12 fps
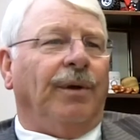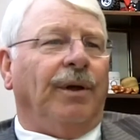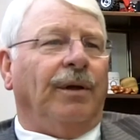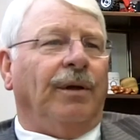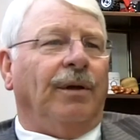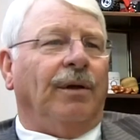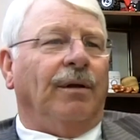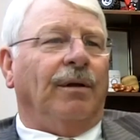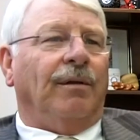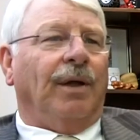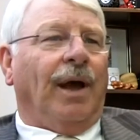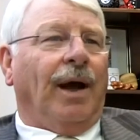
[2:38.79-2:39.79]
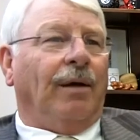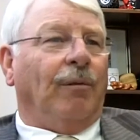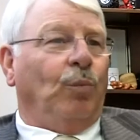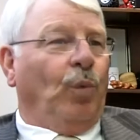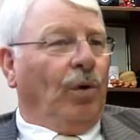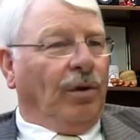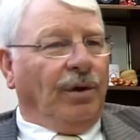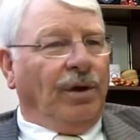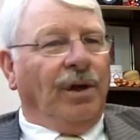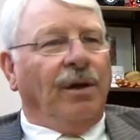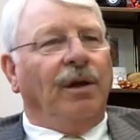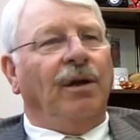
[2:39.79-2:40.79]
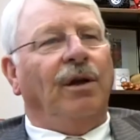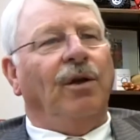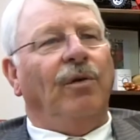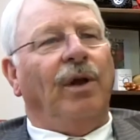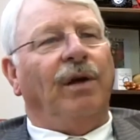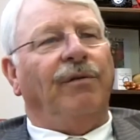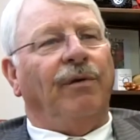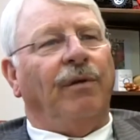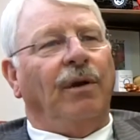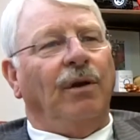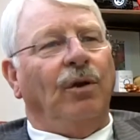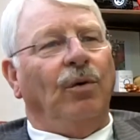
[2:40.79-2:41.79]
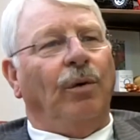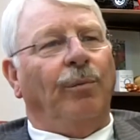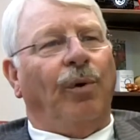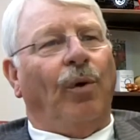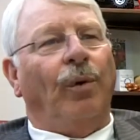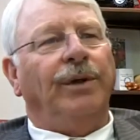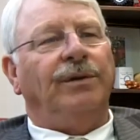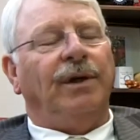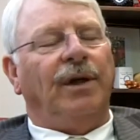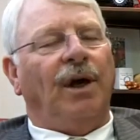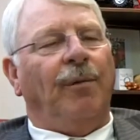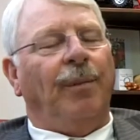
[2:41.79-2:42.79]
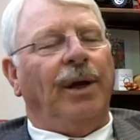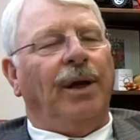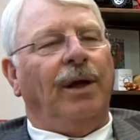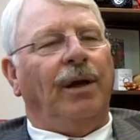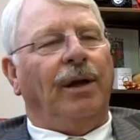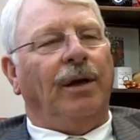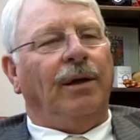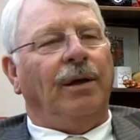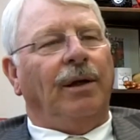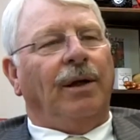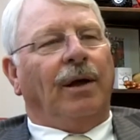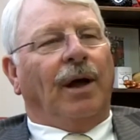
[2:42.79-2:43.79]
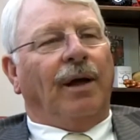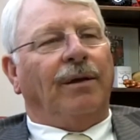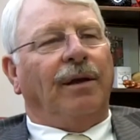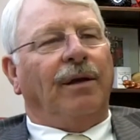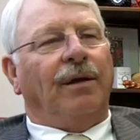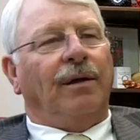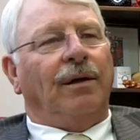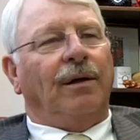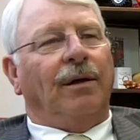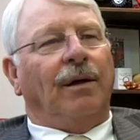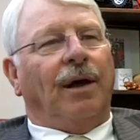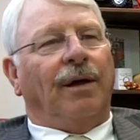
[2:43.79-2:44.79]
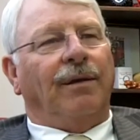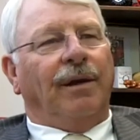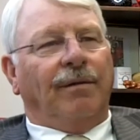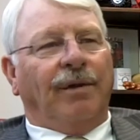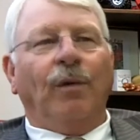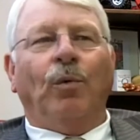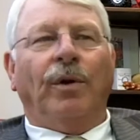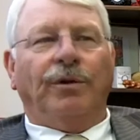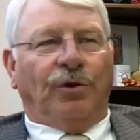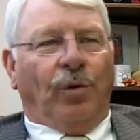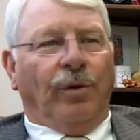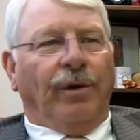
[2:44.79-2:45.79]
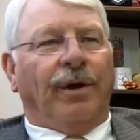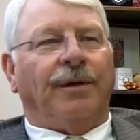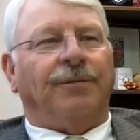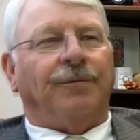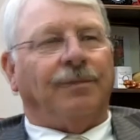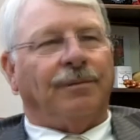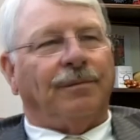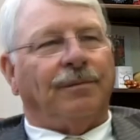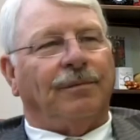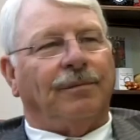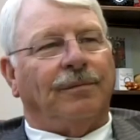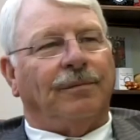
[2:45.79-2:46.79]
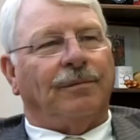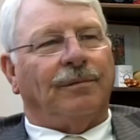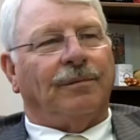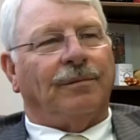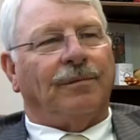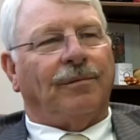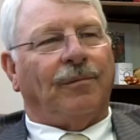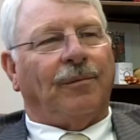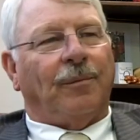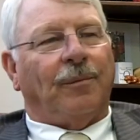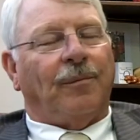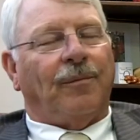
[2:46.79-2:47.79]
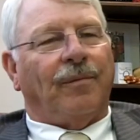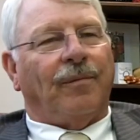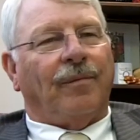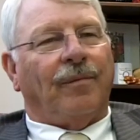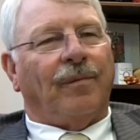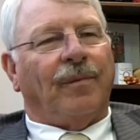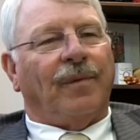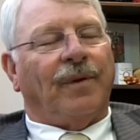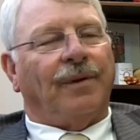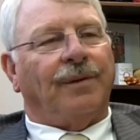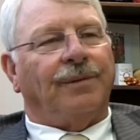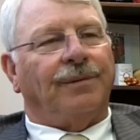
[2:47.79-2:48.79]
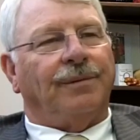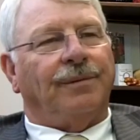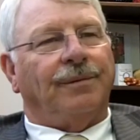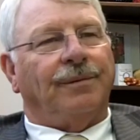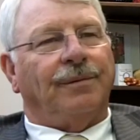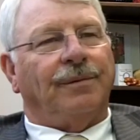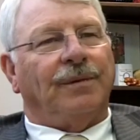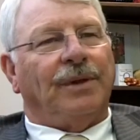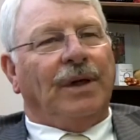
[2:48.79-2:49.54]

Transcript: And uh, I will continue to do that for the new employees that come in, and I think uh, I think they will enjoy that. But what what do you think the public can expect from this new arrangement?